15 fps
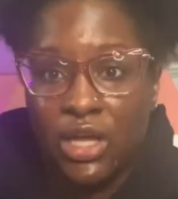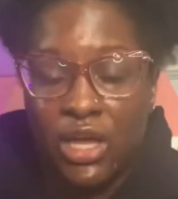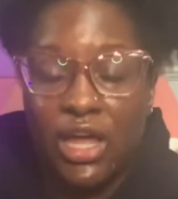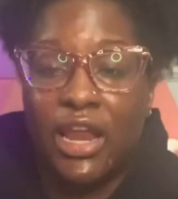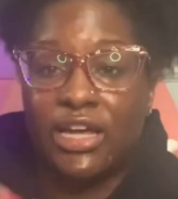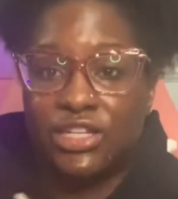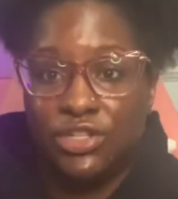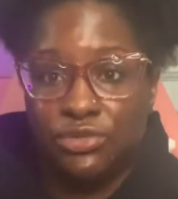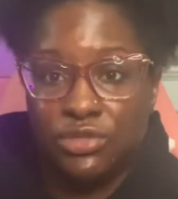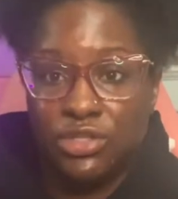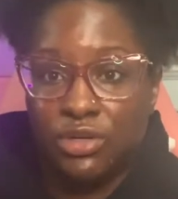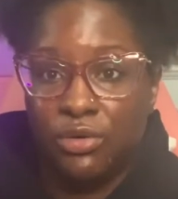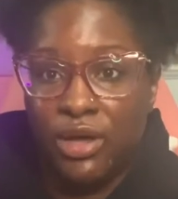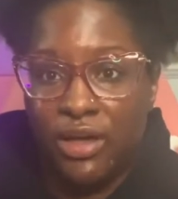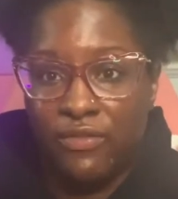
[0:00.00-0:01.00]
And I do
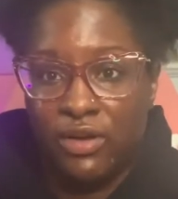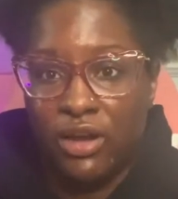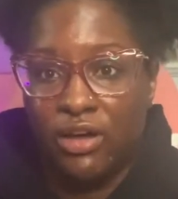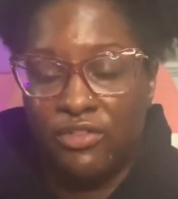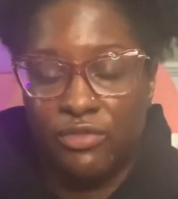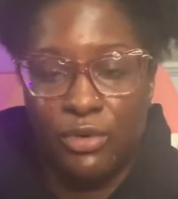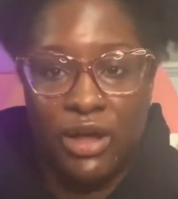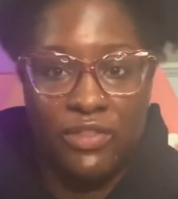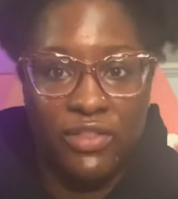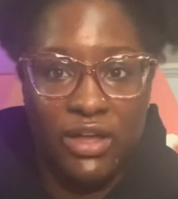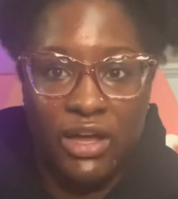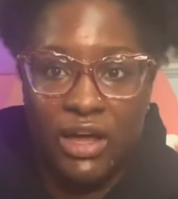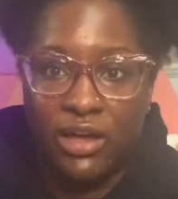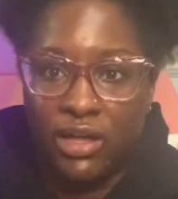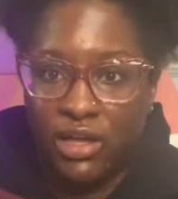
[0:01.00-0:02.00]
still have enough where I
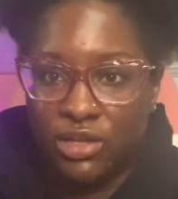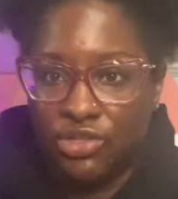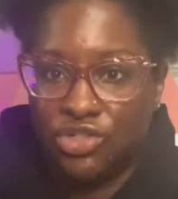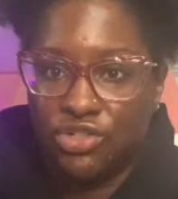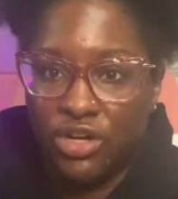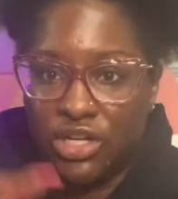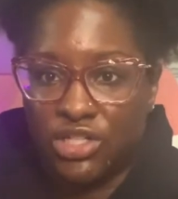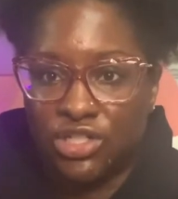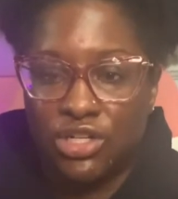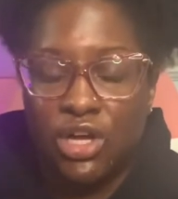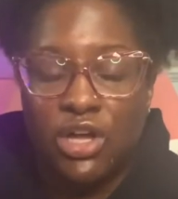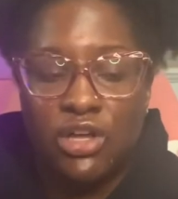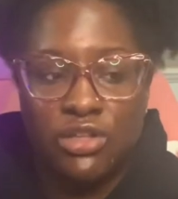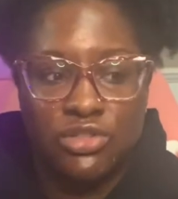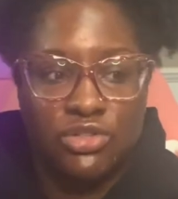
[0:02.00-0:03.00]
think I can stretch
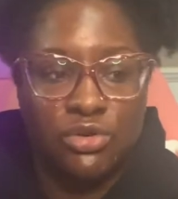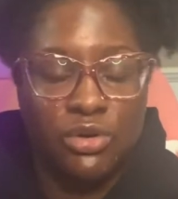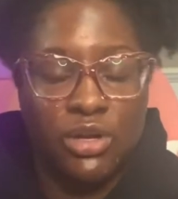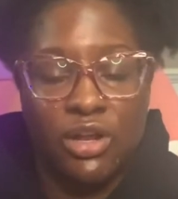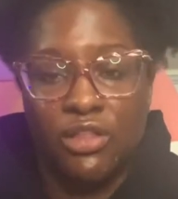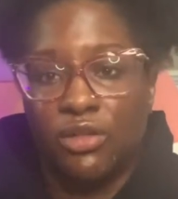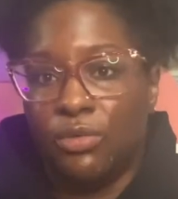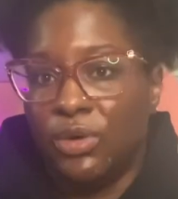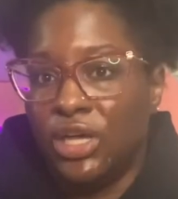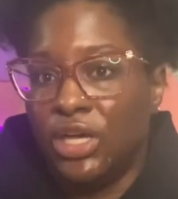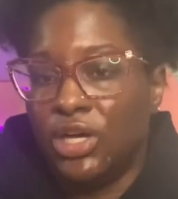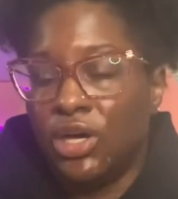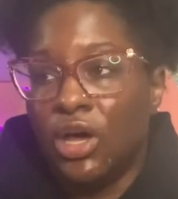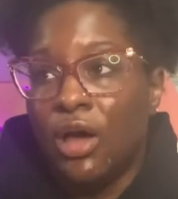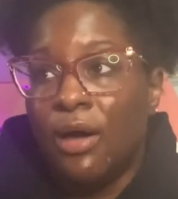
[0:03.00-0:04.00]
to another
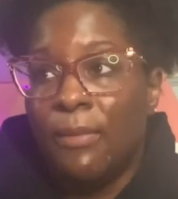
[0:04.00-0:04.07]
week.